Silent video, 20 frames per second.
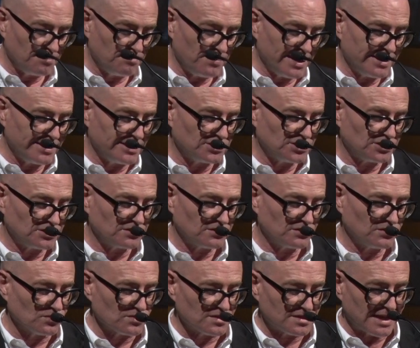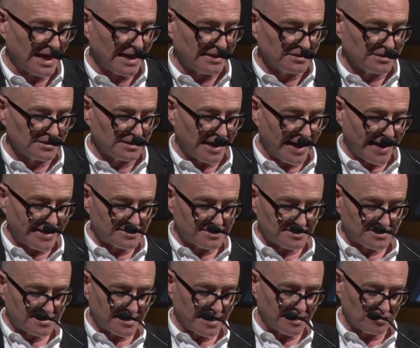diminished to
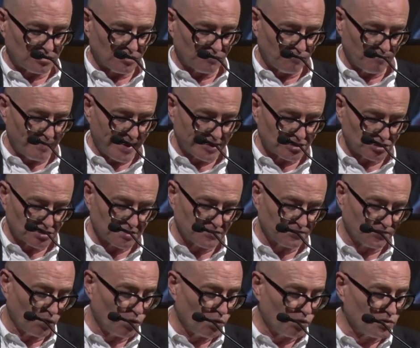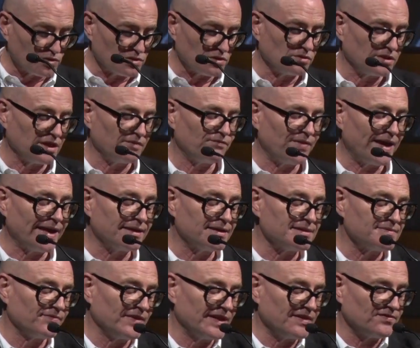standardized set of measures focused on
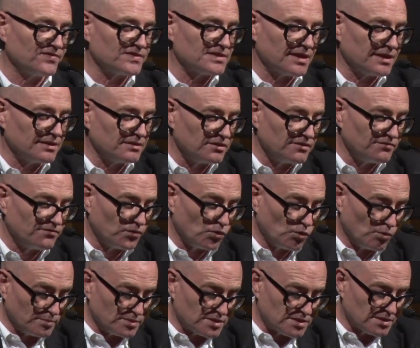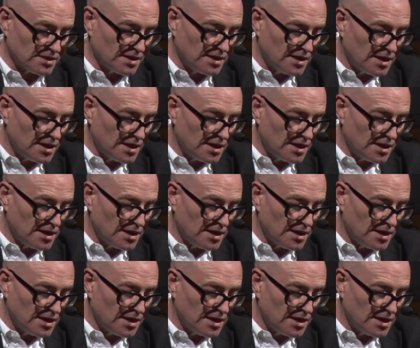effectiveness and reforms.